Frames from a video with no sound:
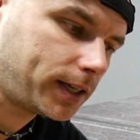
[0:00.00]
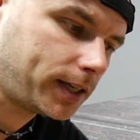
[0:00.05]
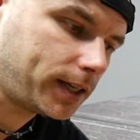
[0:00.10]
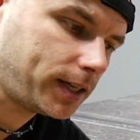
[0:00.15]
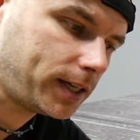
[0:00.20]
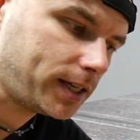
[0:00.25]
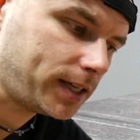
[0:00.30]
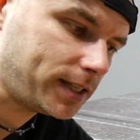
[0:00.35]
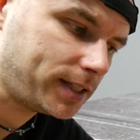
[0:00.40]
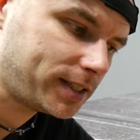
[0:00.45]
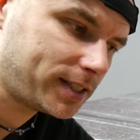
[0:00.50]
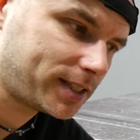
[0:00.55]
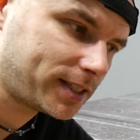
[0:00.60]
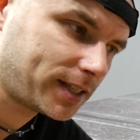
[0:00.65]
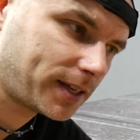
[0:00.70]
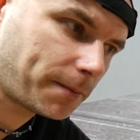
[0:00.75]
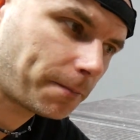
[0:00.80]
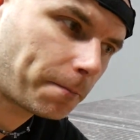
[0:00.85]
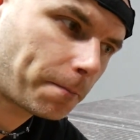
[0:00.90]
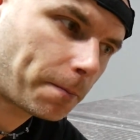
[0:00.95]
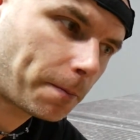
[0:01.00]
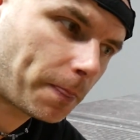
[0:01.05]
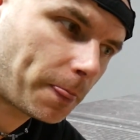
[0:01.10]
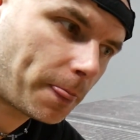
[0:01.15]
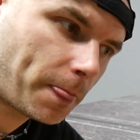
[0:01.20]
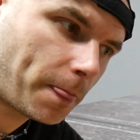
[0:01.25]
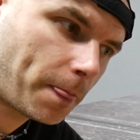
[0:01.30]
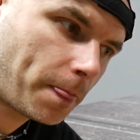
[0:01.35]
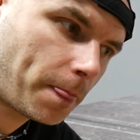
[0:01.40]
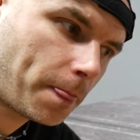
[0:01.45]
is
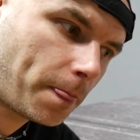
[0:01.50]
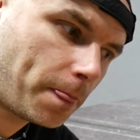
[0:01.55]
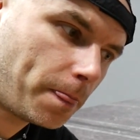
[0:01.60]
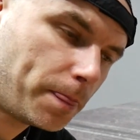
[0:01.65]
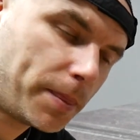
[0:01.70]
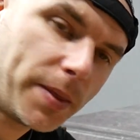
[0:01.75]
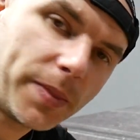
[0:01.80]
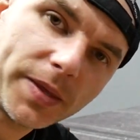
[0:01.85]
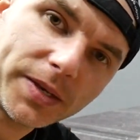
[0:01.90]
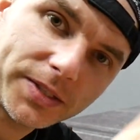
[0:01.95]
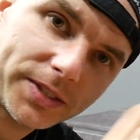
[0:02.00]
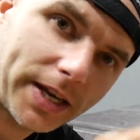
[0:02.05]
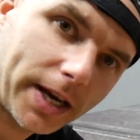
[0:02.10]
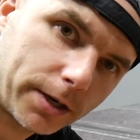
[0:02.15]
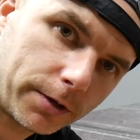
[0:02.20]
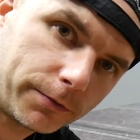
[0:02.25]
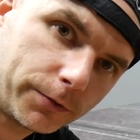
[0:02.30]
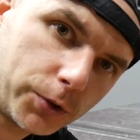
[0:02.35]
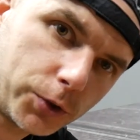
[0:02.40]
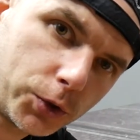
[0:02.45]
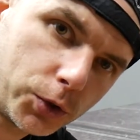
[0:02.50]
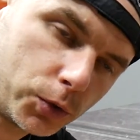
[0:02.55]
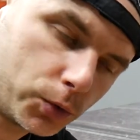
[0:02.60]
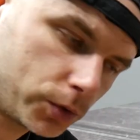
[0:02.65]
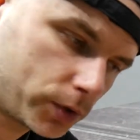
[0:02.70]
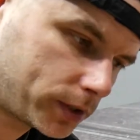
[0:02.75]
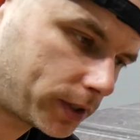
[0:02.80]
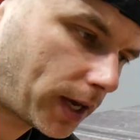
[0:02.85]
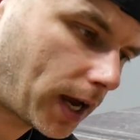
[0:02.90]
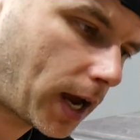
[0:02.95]
the design of the
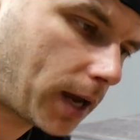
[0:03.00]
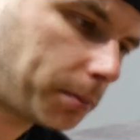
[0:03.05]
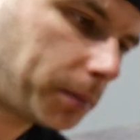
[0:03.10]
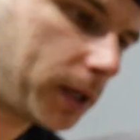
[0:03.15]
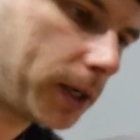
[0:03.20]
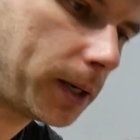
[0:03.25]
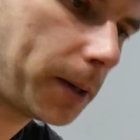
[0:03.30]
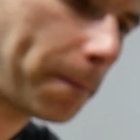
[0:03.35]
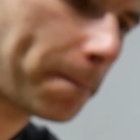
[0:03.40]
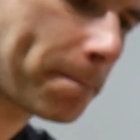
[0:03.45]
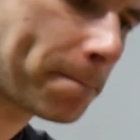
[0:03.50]
shoes. I mean,